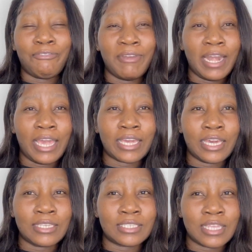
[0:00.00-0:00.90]
feel
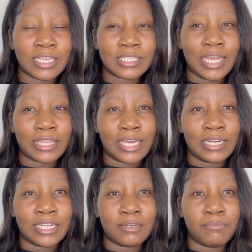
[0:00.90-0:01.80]
like it's things like
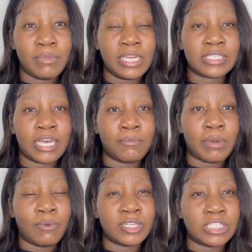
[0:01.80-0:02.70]
that that makes
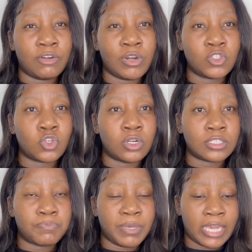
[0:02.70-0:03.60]
our children to
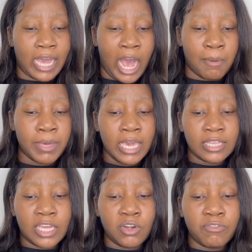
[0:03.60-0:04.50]
not speak up.
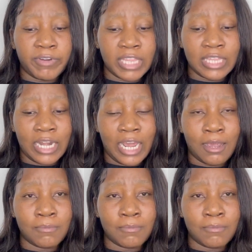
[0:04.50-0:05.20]
Then you'll find that